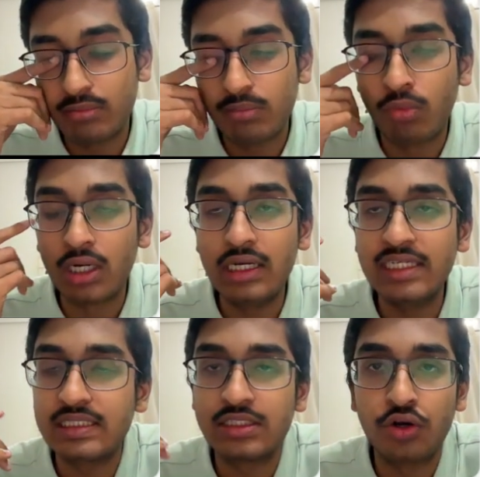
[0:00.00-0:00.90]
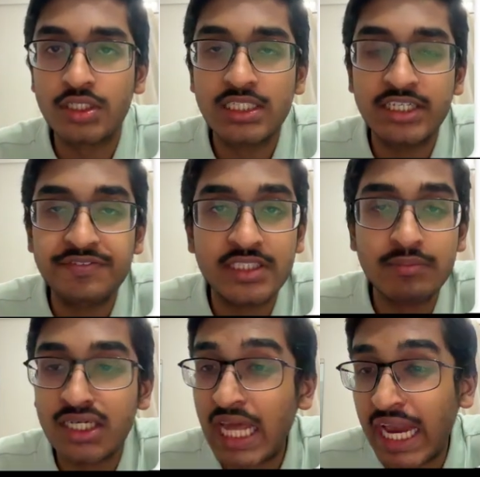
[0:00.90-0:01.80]
model is as long as it gives it
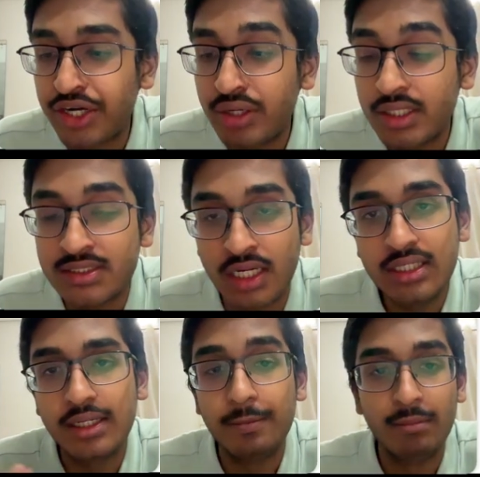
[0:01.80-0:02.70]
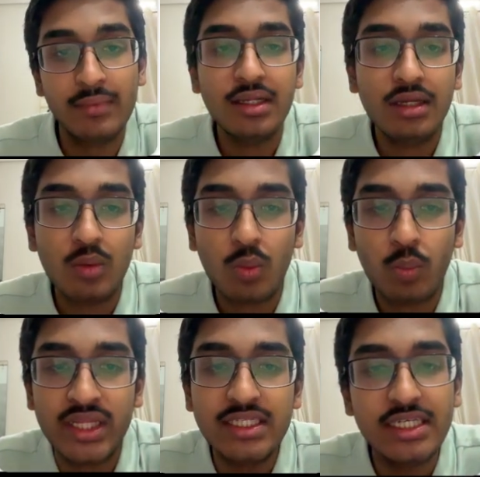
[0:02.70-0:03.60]
an accurate result
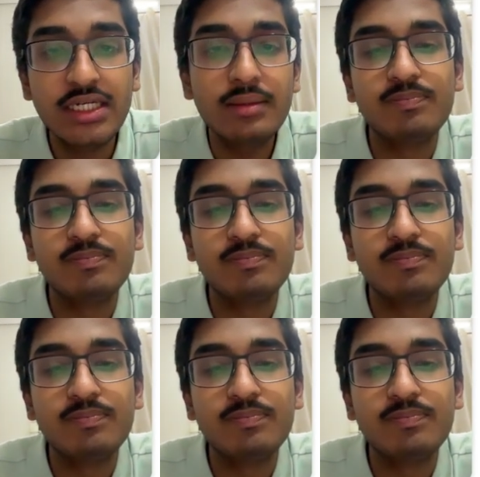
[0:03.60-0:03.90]
when they need it.